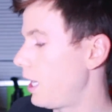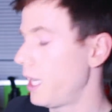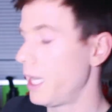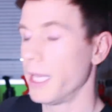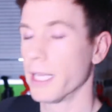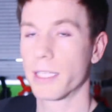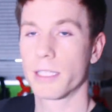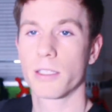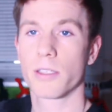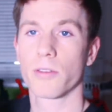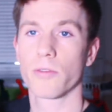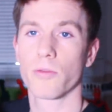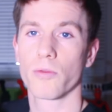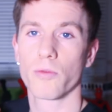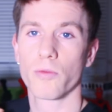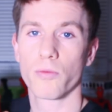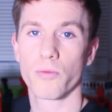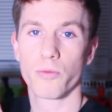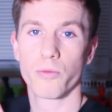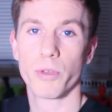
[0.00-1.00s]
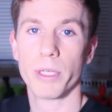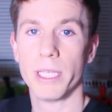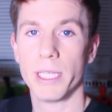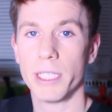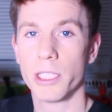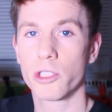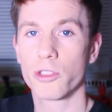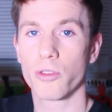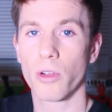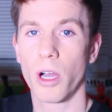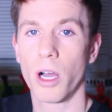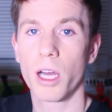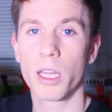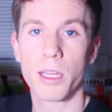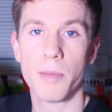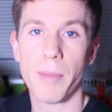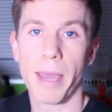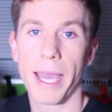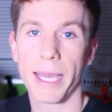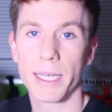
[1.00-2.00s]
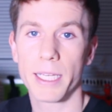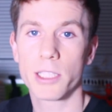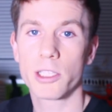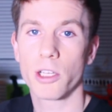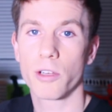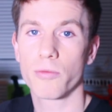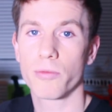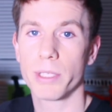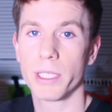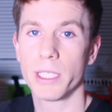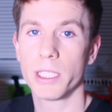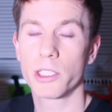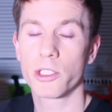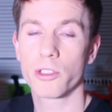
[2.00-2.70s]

It's really strong. The magnets are really